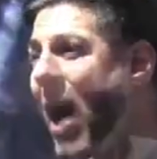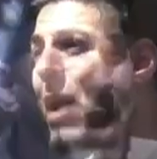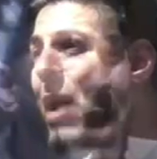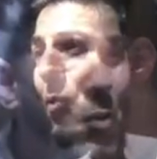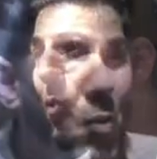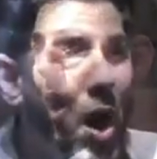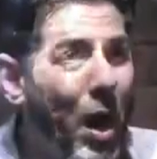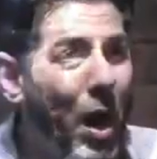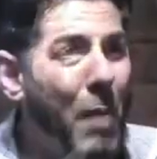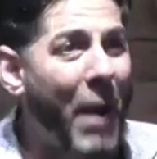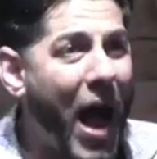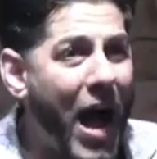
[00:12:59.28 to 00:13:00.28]
walk up
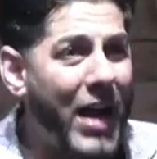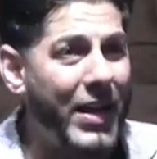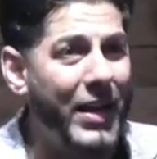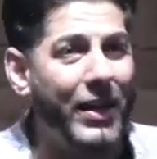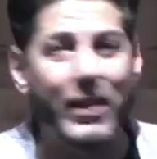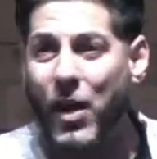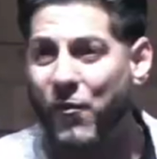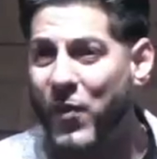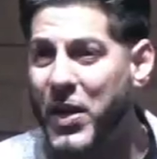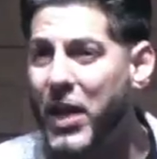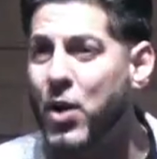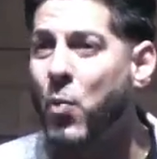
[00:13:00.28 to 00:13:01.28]
out of here different
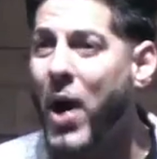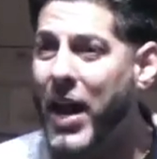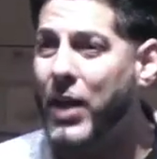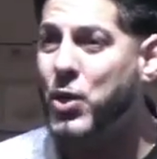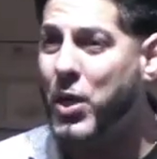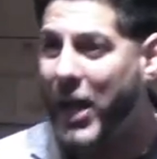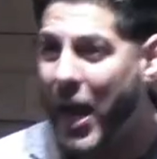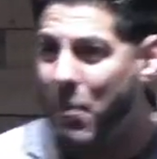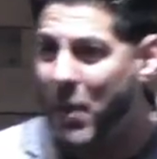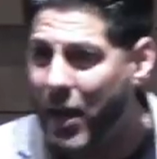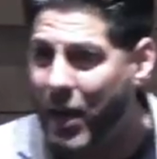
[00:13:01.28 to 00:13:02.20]
than the way that you came in.